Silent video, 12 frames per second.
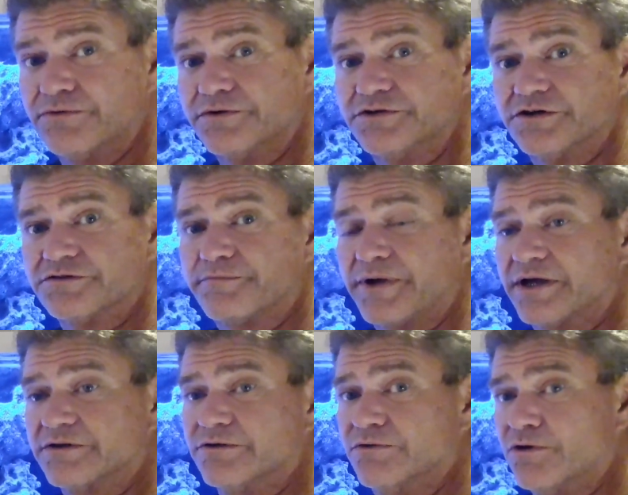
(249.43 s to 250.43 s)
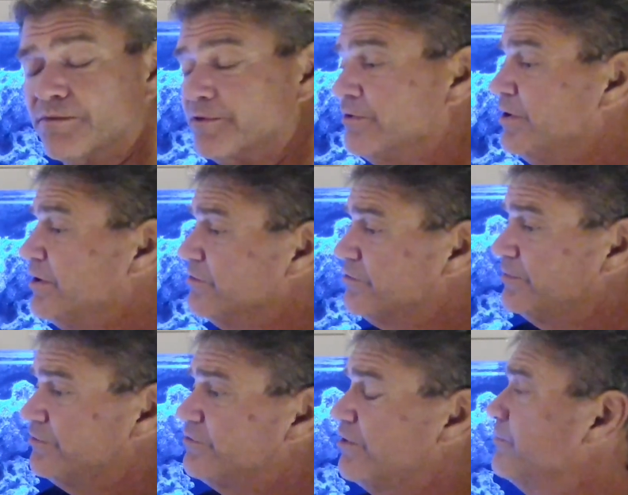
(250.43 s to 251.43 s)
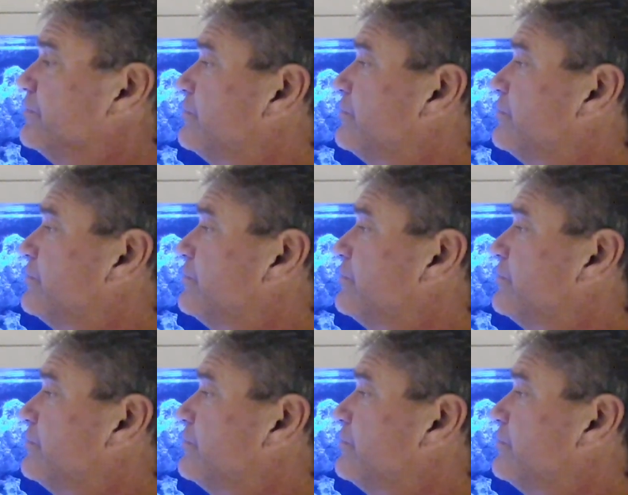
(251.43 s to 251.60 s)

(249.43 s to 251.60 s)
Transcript: to adjust back to normal. So we start